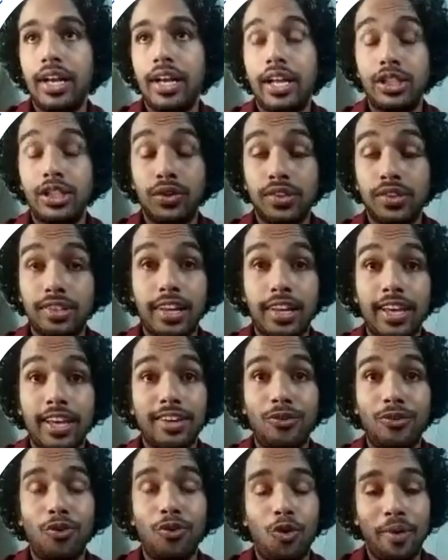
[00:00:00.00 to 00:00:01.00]
and she was
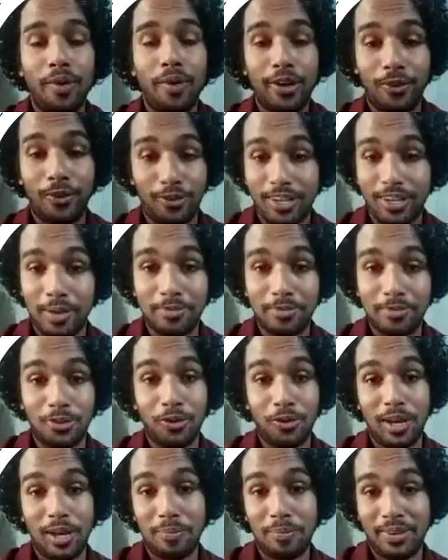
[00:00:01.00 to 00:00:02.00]
like, "Oh my God, I'm so
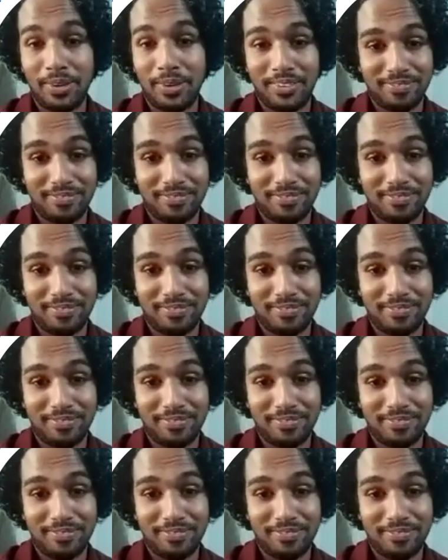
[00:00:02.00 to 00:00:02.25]
happy!"